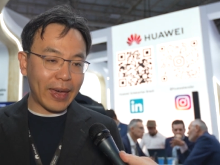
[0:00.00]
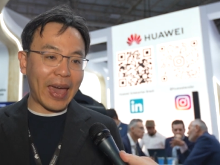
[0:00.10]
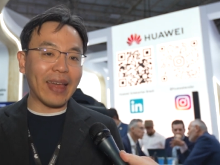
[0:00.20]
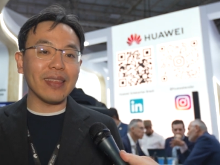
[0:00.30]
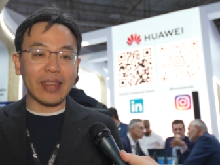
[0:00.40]

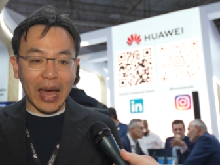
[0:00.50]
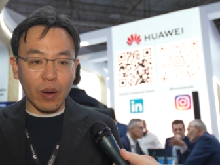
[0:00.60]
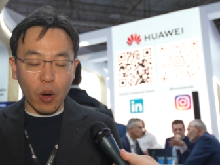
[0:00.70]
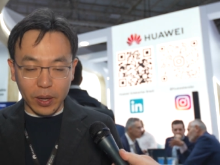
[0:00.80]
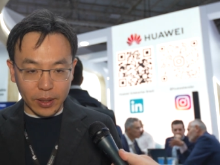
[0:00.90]
and that
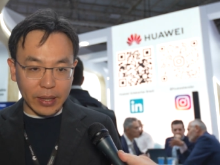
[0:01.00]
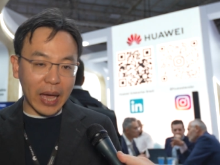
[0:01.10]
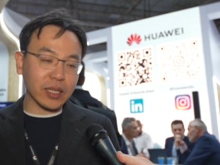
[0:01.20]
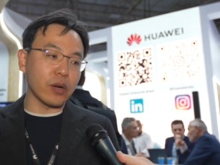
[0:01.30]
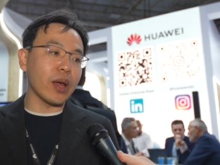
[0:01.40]
will
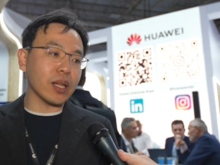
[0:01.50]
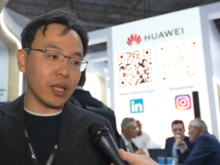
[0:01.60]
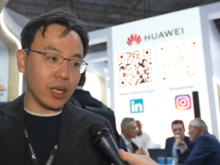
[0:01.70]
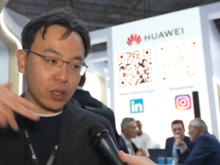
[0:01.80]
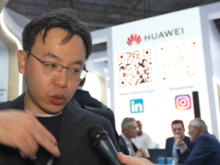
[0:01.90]
connect
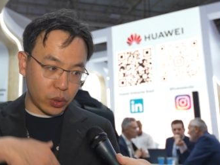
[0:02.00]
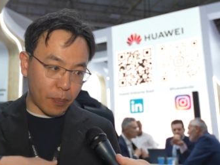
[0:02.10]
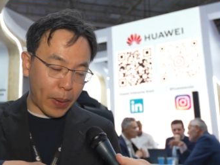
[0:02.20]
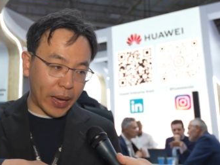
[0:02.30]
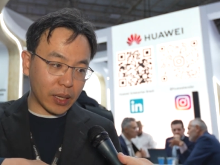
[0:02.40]
directly to the
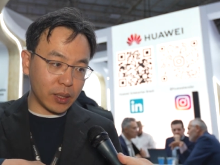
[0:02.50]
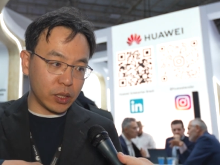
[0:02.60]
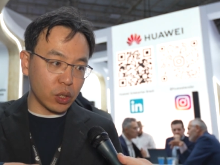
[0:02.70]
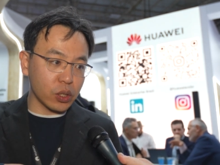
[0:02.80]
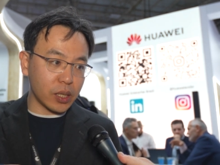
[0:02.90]
bank
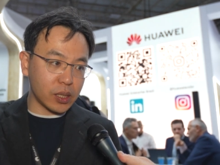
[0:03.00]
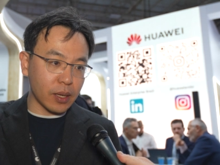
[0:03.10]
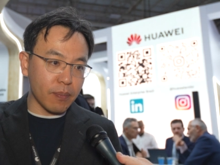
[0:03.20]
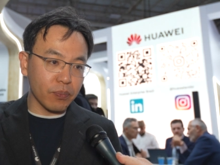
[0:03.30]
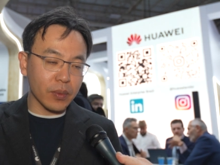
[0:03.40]
internal
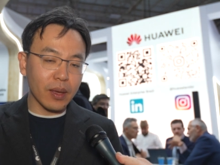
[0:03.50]
system,